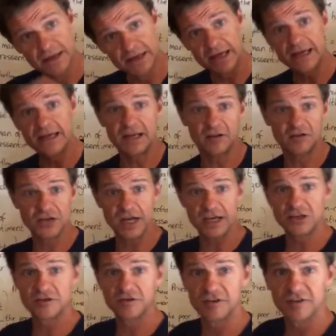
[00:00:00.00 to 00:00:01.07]
in
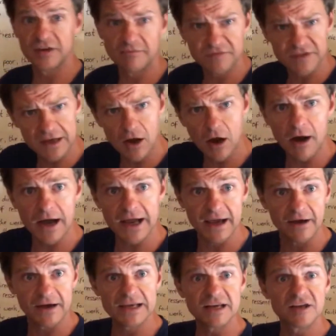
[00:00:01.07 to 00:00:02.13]
exchange for something
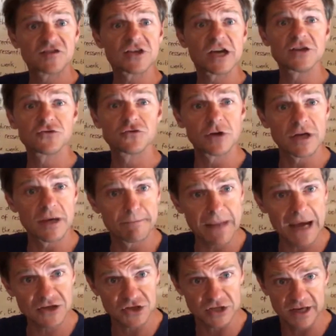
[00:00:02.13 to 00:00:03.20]
higher, in exchange for an
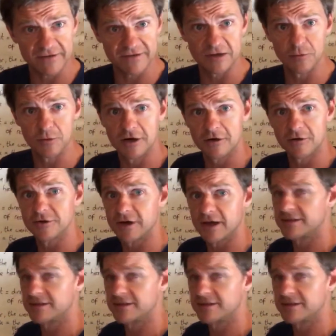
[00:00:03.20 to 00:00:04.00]
imaginary world, I